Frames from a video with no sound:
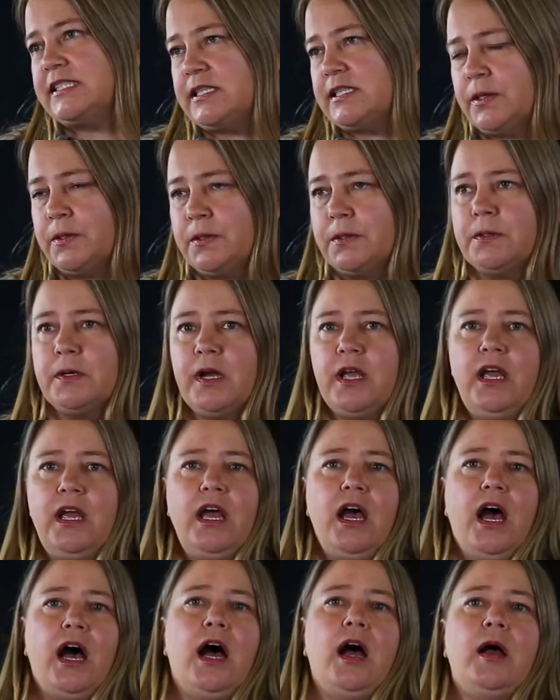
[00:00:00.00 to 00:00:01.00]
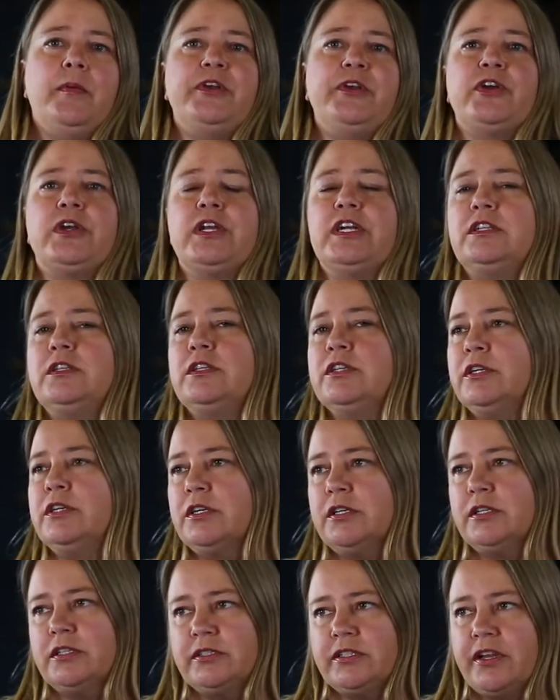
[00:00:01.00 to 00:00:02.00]
So you're gonna
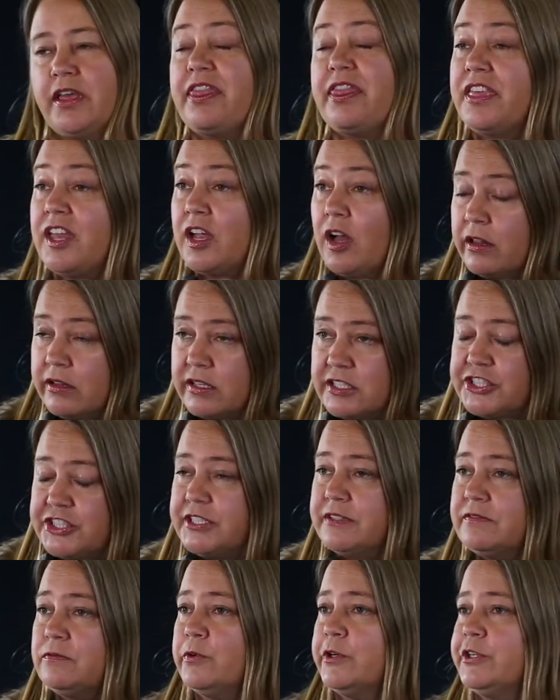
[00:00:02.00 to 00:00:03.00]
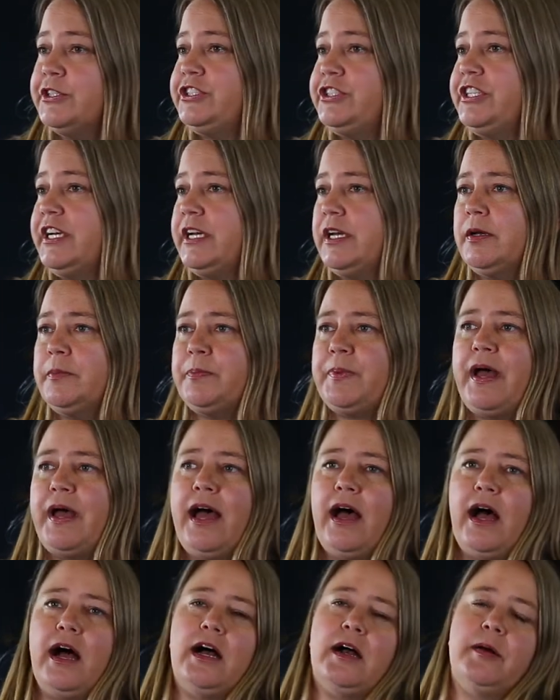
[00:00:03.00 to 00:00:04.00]
learn theology of worship,
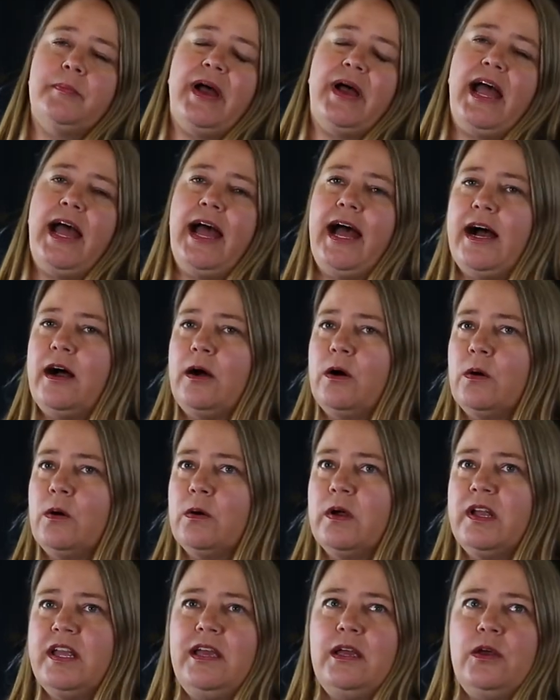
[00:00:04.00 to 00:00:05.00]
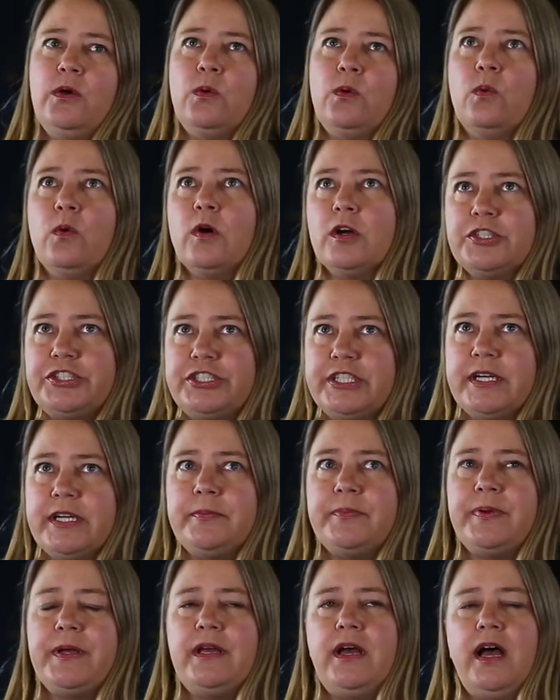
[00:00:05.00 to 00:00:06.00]
how worship
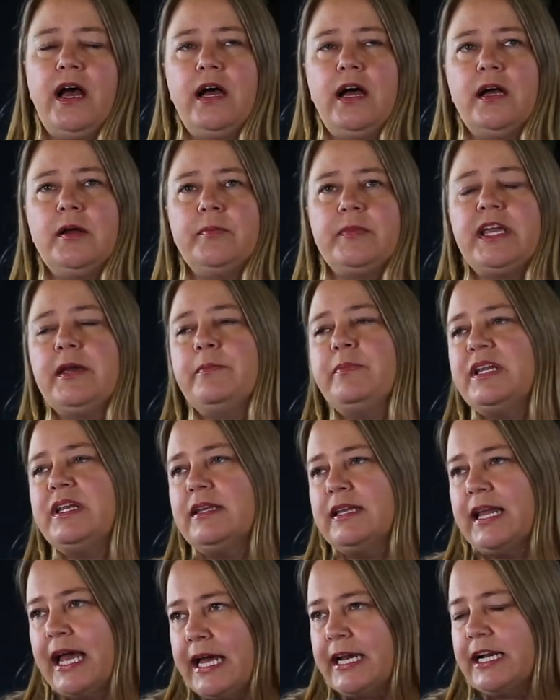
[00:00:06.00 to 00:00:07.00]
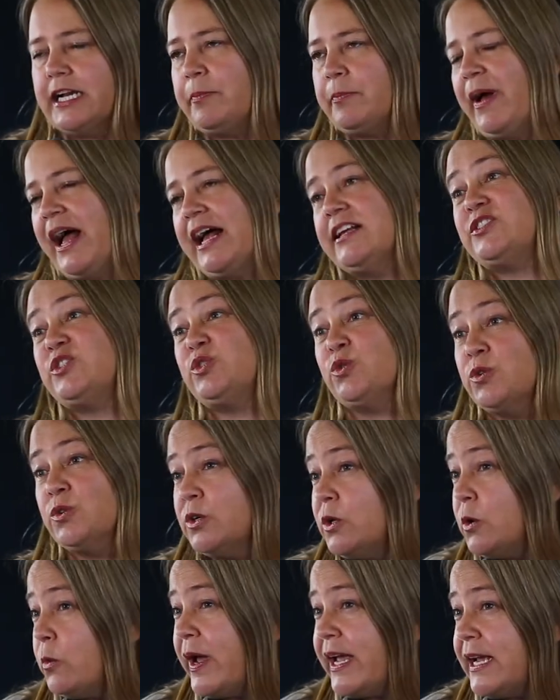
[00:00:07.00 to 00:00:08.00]
can be led in a
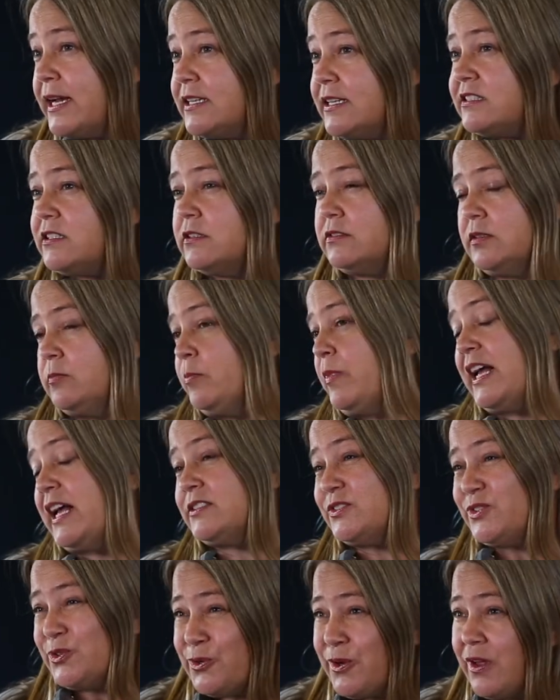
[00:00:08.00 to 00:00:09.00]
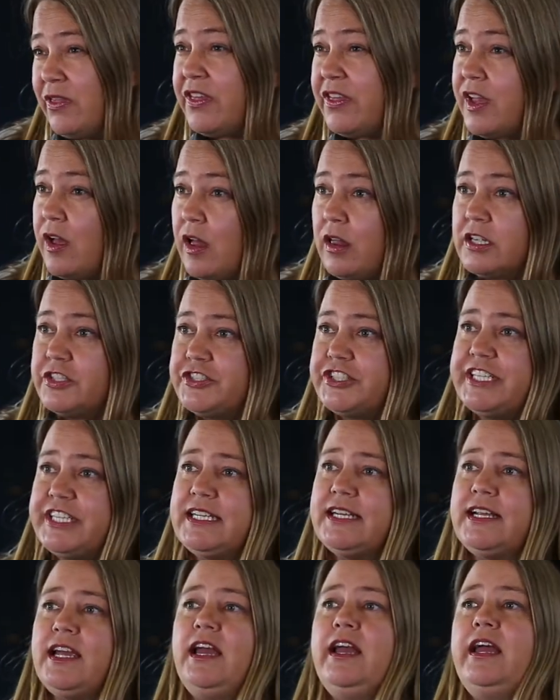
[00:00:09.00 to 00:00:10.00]
pastoral way, so some pastoral
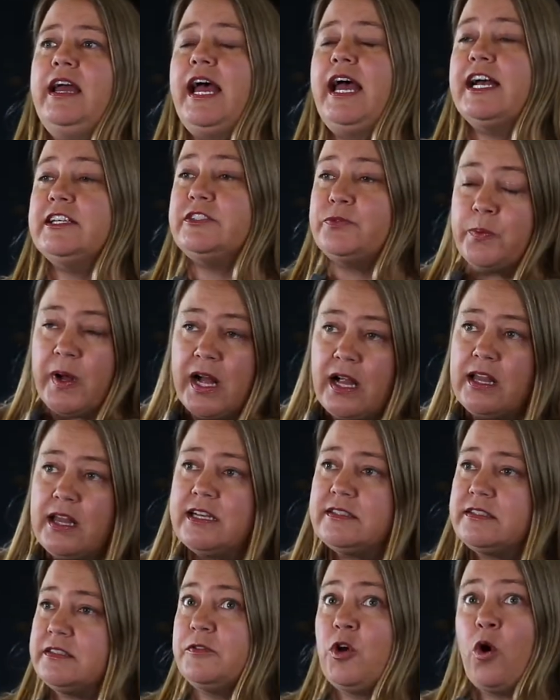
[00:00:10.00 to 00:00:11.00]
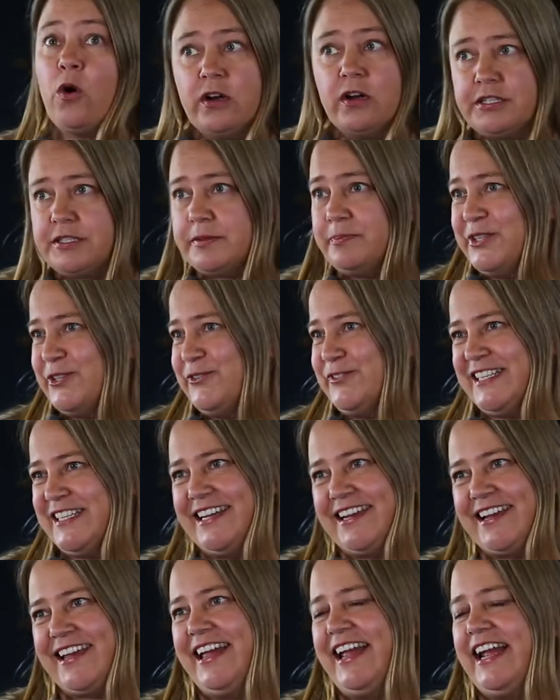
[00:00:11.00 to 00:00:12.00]
theology, as well as, of course,
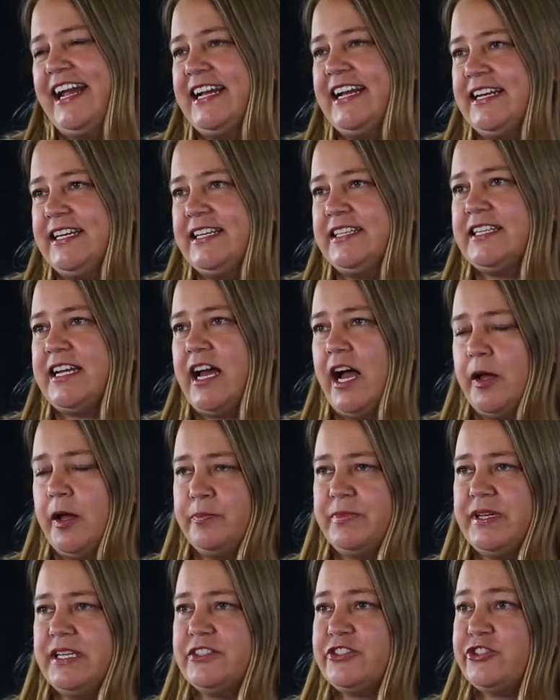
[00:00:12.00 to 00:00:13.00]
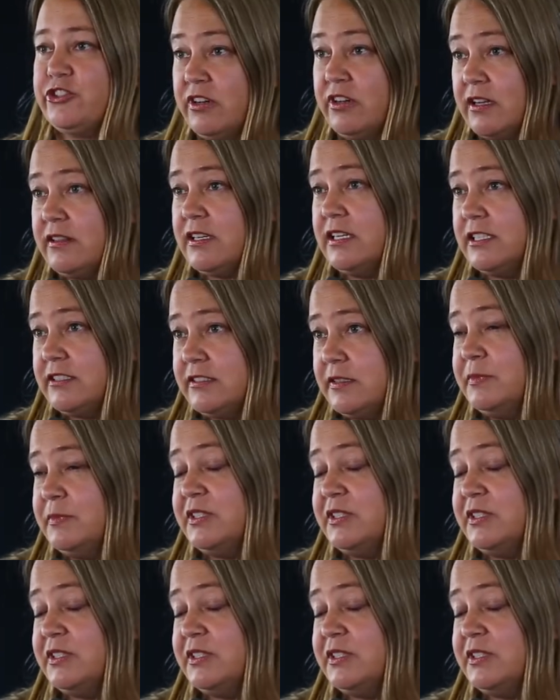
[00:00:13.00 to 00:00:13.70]
music and being strengthened as a